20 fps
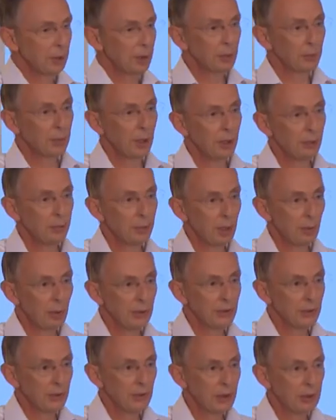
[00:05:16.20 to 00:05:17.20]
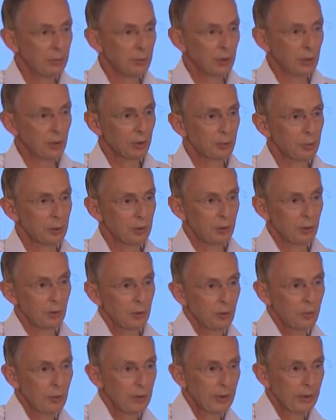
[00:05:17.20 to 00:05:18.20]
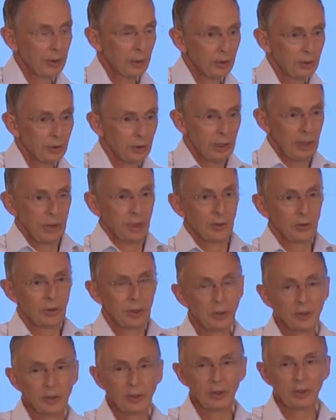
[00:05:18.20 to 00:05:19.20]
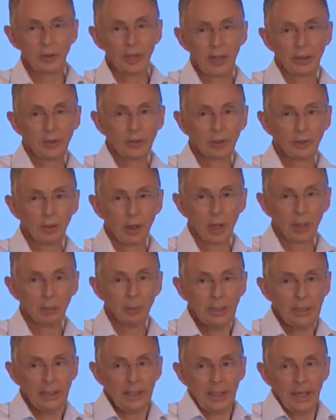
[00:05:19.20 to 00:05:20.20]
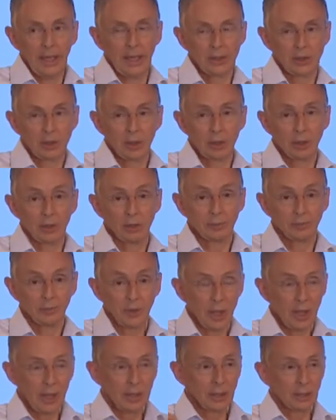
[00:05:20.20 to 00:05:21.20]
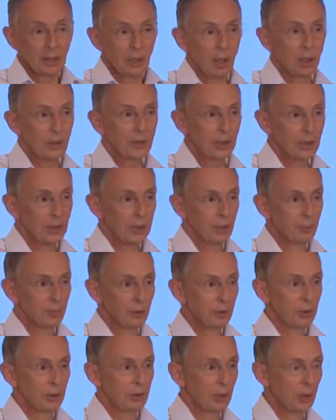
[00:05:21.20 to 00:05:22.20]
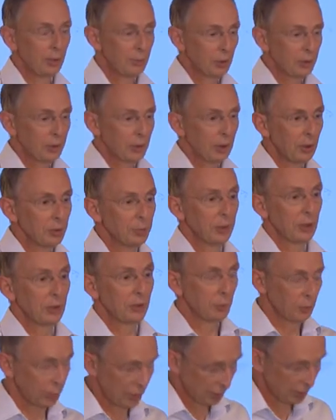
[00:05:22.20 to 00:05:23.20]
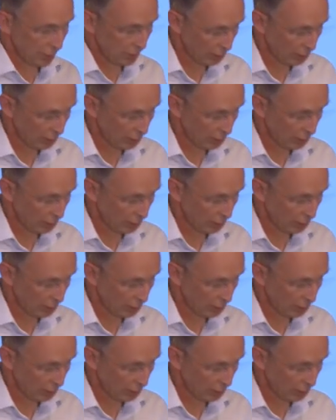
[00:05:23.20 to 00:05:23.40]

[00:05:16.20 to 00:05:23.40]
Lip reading: in the bone marrow. Once the stem cells produce one of those cells that started to grow up, it's got to divide a lot and produce a lot more cells, but it's also got to